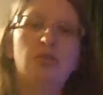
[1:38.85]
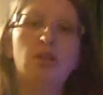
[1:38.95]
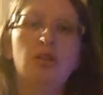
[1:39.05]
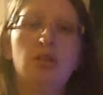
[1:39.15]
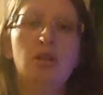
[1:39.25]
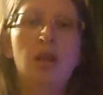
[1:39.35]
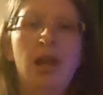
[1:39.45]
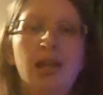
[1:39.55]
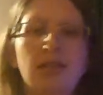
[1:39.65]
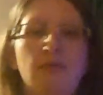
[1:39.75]
just 2
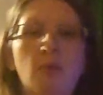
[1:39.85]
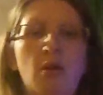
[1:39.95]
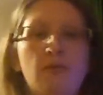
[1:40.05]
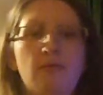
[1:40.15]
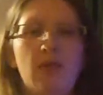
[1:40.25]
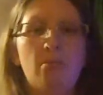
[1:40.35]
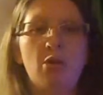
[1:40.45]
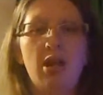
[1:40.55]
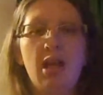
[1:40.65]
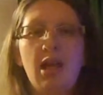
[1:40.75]
layers of woven
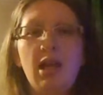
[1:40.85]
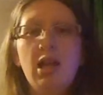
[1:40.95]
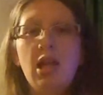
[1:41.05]
fabric here,